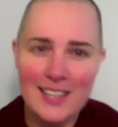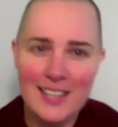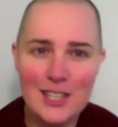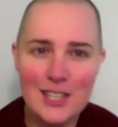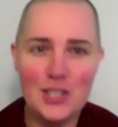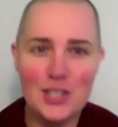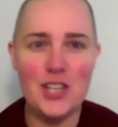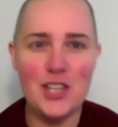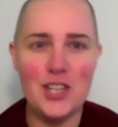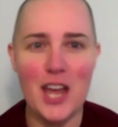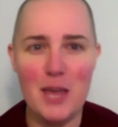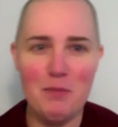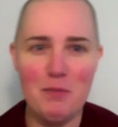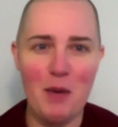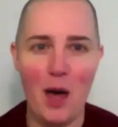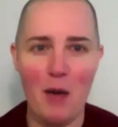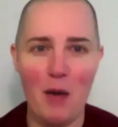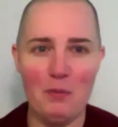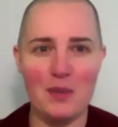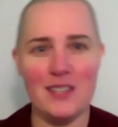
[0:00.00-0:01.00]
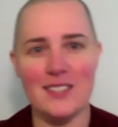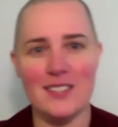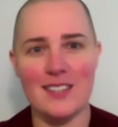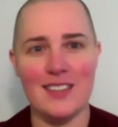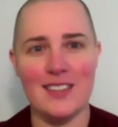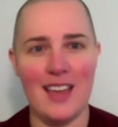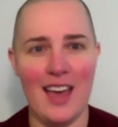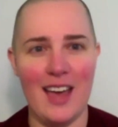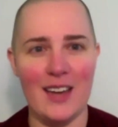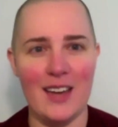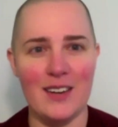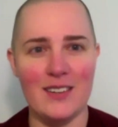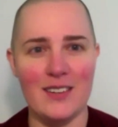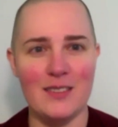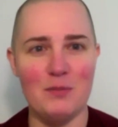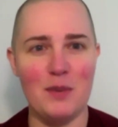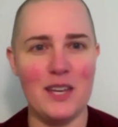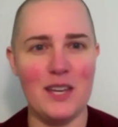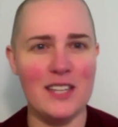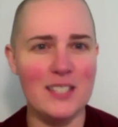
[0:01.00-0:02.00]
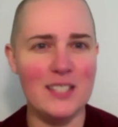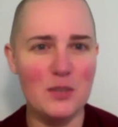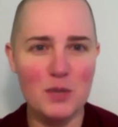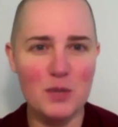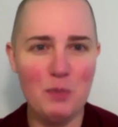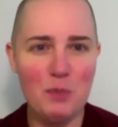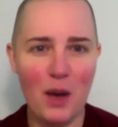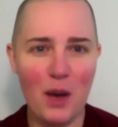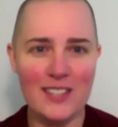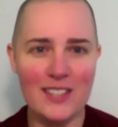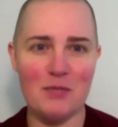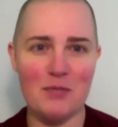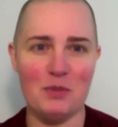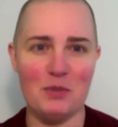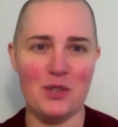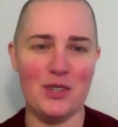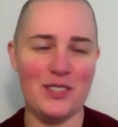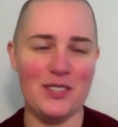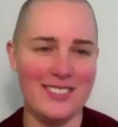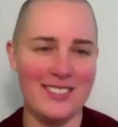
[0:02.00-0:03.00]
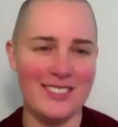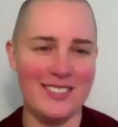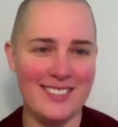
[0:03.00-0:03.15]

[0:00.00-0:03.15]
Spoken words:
shape up into that because it was possible.